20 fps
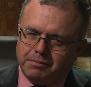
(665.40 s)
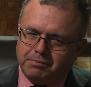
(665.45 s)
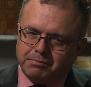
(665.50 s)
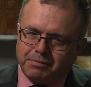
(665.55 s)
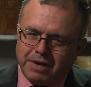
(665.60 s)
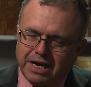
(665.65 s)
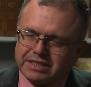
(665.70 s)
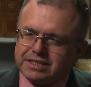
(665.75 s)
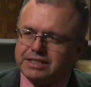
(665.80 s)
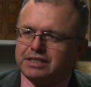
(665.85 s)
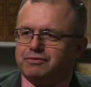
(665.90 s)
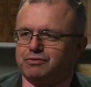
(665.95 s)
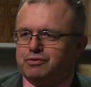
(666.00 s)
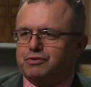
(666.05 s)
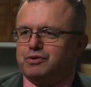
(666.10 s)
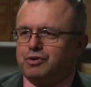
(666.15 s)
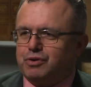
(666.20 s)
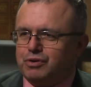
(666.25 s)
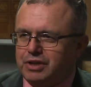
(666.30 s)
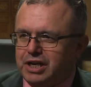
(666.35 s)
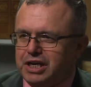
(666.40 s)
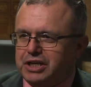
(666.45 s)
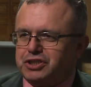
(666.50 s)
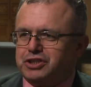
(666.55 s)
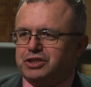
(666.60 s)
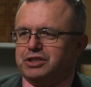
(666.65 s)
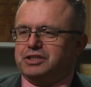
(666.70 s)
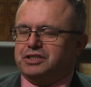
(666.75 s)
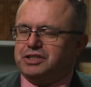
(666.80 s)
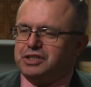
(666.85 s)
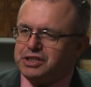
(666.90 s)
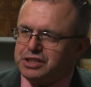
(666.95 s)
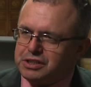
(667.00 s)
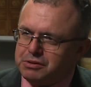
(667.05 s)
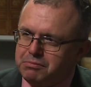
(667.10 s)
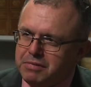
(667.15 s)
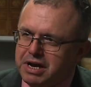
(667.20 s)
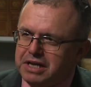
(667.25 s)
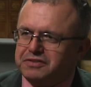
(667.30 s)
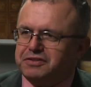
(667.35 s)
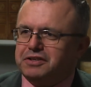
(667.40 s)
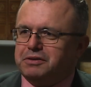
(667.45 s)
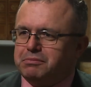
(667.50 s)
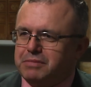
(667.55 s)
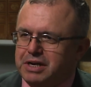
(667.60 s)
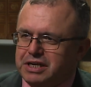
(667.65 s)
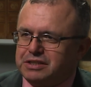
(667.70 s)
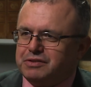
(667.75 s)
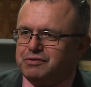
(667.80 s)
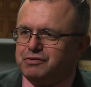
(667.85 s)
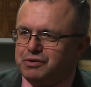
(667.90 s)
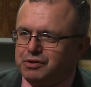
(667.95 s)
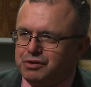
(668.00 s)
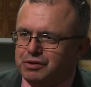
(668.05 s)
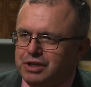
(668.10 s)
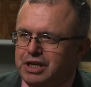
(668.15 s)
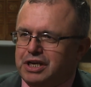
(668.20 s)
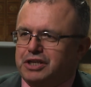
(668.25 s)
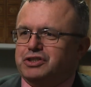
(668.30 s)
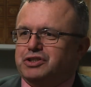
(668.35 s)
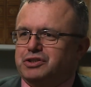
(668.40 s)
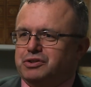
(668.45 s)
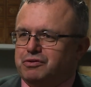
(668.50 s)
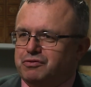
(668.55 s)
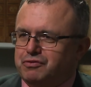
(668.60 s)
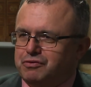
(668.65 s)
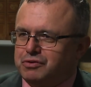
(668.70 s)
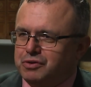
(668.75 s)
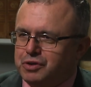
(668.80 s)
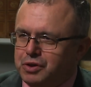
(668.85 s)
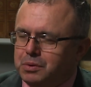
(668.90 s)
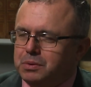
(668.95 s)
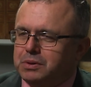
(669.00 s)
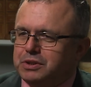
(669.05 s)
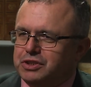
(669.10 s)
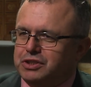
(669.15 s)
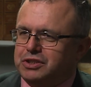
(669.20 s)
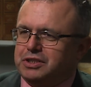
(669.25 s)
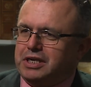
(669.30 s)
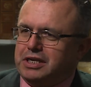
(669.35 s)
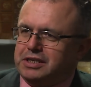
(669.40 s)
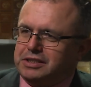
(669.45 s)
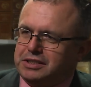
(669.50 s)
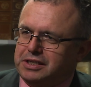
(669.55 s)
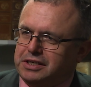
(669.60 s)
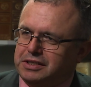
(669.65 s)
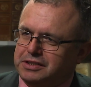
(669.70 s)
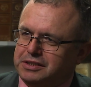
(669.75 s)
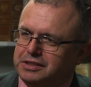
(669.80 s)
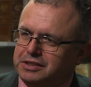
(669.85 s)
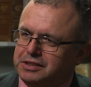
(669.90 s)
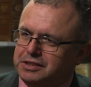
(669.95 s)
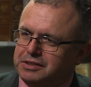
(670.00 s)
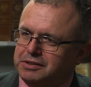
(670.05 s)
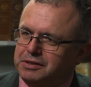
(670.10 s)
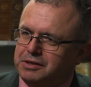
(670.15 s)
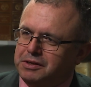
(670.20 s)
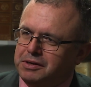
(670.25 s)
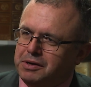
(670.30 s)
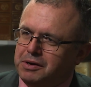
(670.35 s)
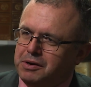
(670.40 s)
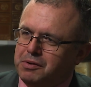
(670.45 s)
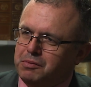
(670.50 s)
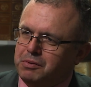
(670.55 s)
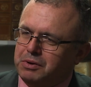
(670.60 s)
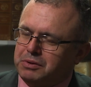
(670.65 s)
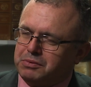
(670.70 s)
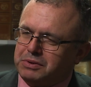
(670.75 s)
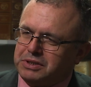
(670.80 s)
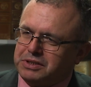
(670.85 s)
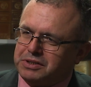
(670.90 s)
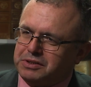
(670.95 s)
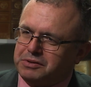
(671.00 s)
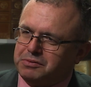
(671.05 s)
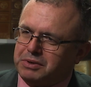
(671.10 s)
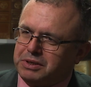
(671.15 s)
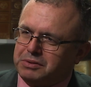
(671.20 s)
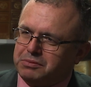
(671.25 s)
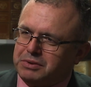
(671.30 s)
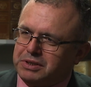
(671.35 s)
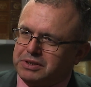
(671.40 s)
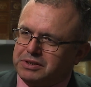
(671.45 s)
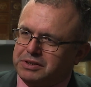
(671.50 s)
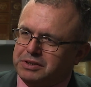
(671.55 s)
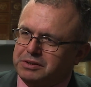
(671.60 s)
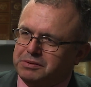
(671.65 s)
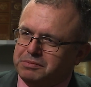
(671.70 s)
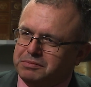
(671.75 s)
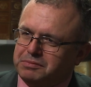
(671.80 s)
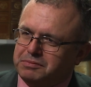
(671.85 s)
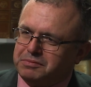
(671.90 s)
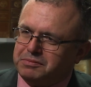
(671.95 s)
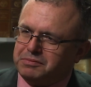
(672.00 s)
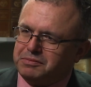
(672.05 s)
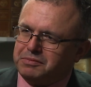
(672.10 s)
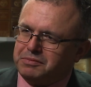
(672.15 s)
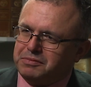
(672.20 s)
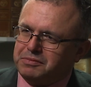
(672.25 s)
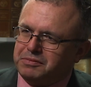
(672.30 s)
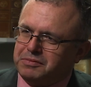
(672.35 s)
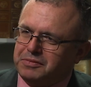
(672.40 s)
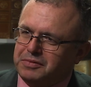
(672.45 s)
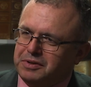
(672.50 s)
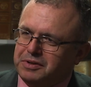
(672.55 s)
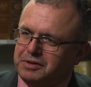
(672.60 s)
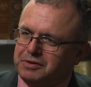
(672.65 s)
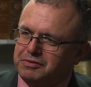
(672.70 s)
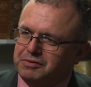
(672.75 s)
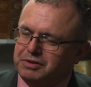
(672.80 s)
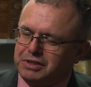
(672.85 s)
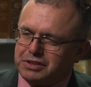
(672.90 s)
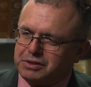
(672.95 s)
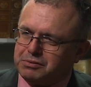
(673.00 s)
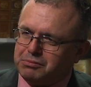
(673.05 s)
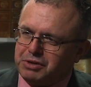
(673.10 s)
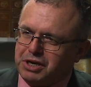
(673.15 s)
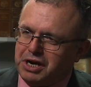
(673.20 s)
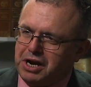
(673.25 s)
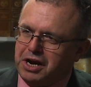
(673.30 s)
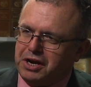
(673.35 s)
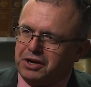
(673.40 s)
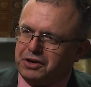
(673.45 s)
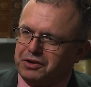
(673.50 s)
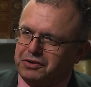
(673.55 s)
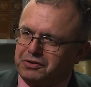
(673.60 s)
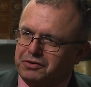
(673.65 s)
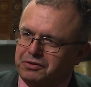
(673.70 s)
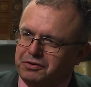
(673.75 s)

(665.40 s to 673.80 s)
massive collection, systematic, massive collection of knowledge in that sense, is it? What was the, what was the reason behind it?